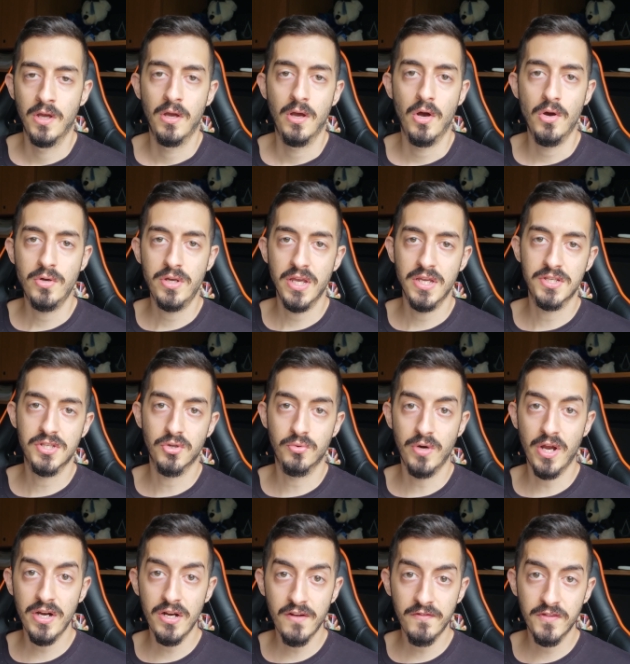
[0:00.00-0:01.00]
Okay, so
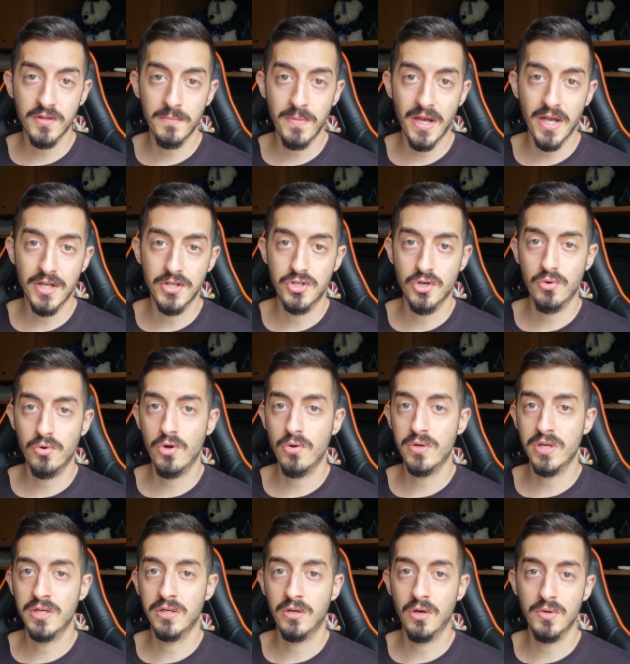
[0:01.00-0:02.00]
right off the bat, Joe
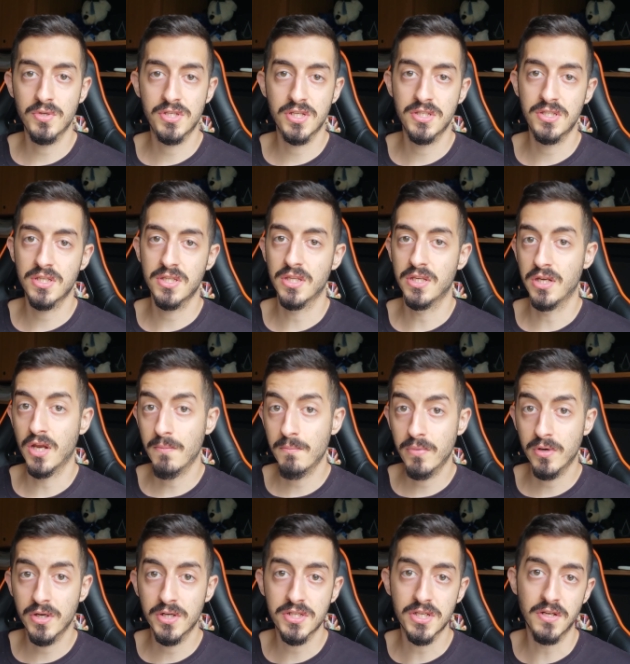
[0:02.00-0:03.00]
Rogan goes into the
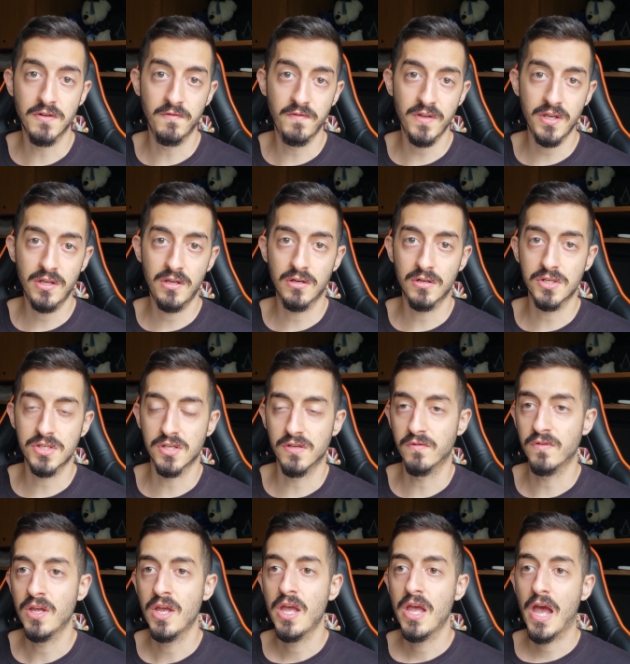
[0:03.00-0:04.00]
numbers and figures
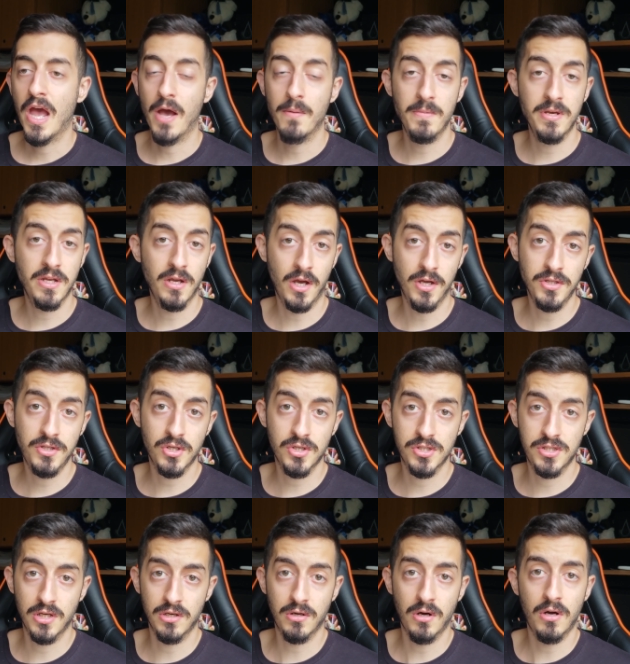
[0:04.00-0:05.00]
of how many
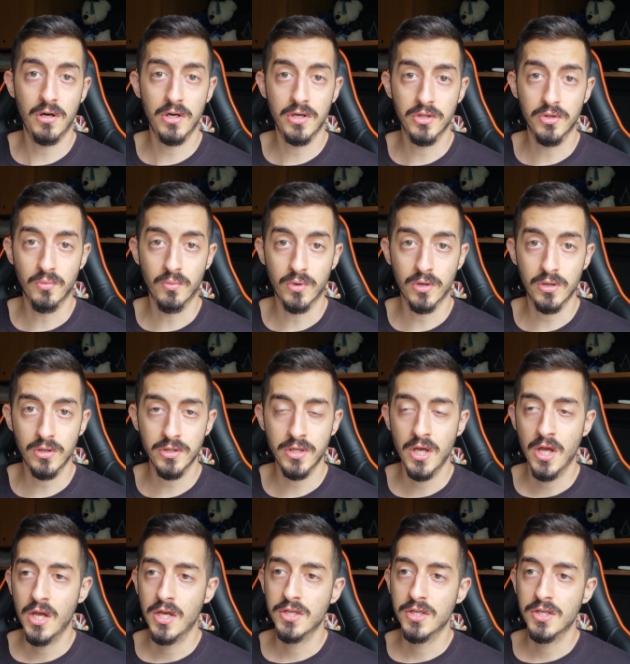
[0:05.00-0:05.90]
hunters there are in the world.